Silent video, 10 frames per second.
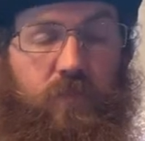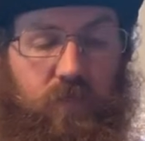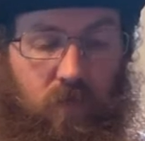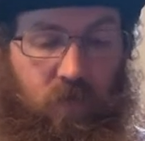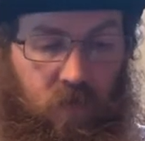
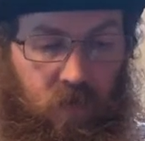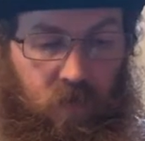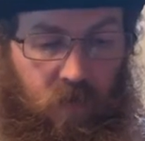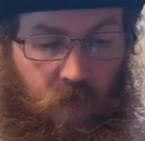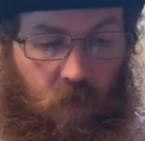So,
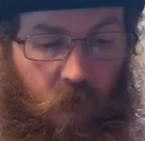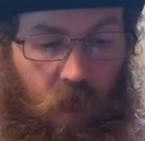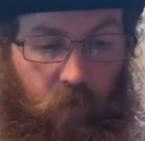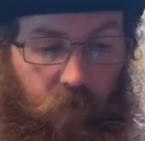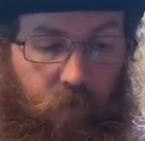
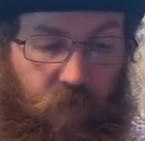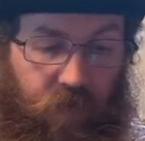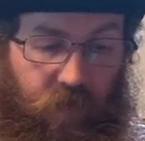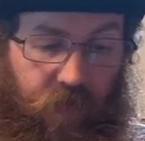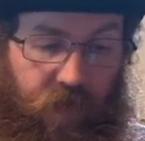
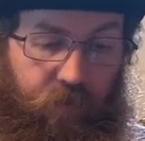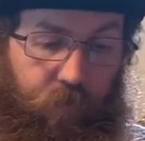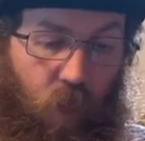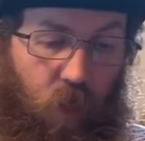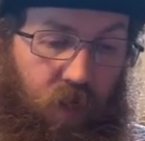but they
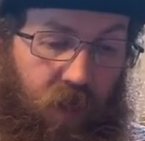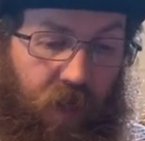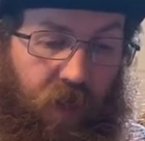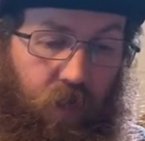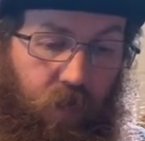bought
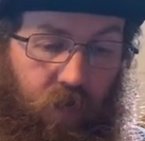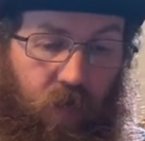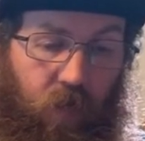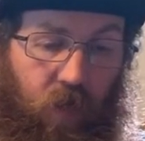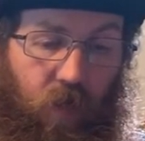a
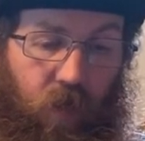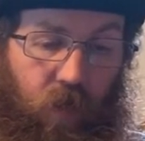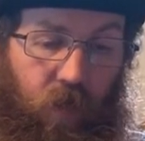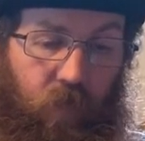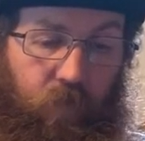
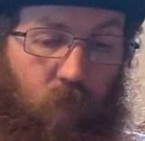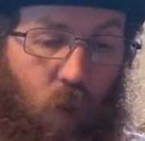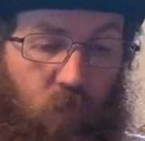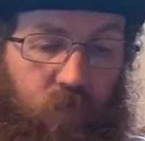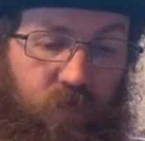
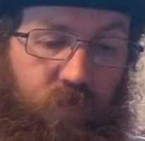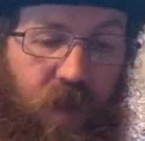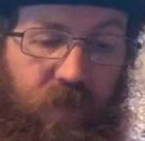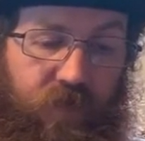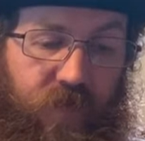oval
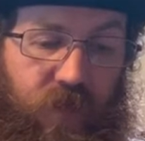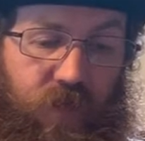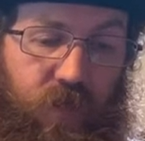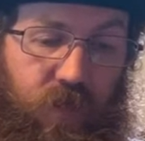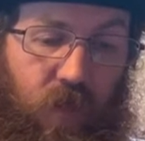divided
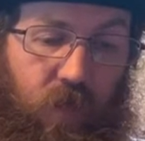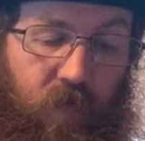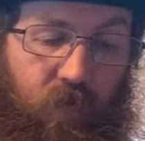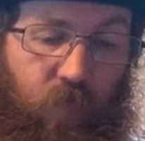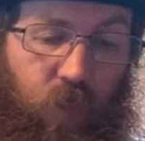dish
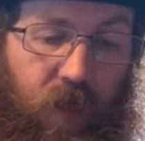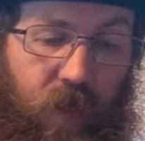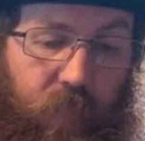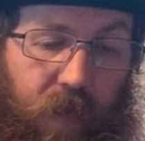in the verde